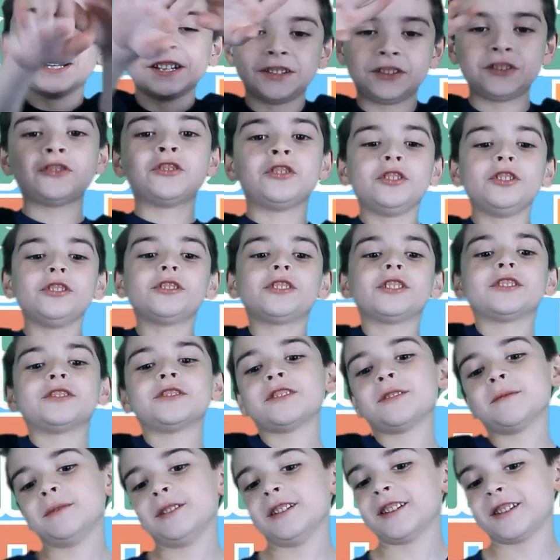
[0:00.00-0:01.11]
I took it.
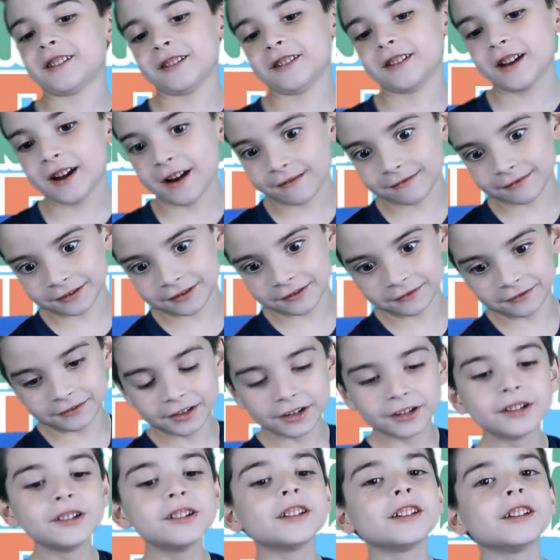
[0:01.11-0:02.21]
Took away like an hour to
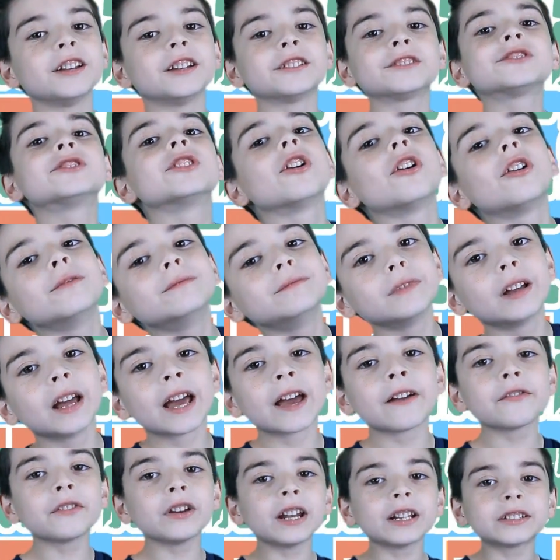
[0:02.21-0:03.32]
eat it. So
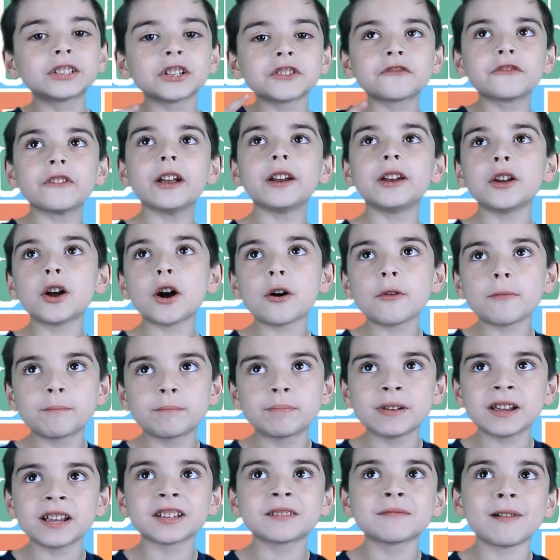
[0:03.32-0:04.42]
if you like this video,
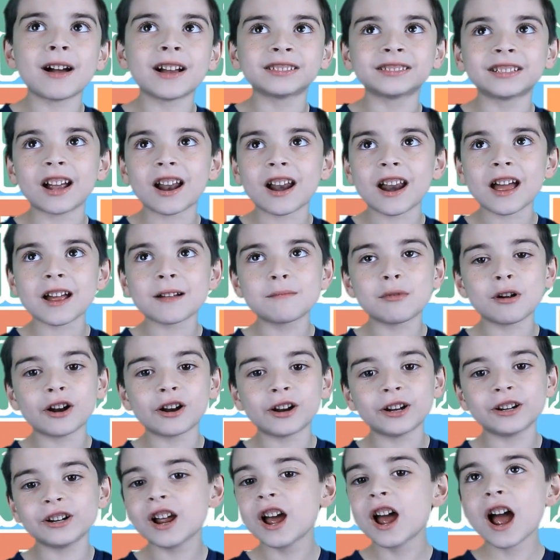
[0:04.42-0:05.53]
please smash that like
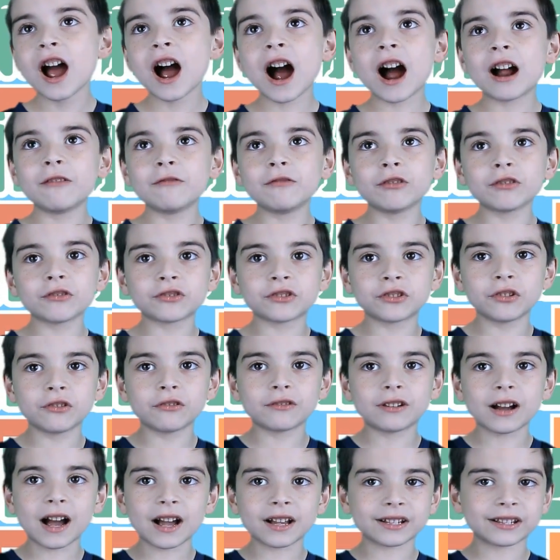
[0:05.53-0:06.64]
button, and we'll see
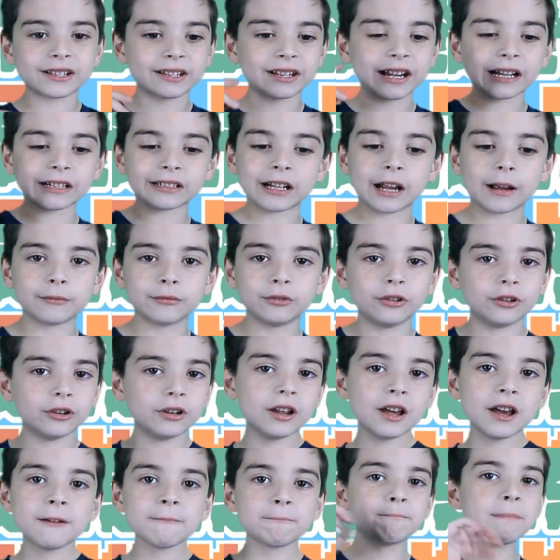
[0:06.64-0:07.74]
you guys next time.
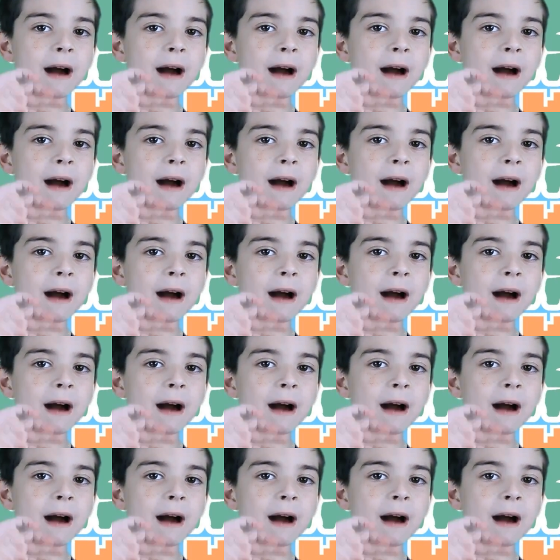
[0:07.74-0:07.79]
Goodbye.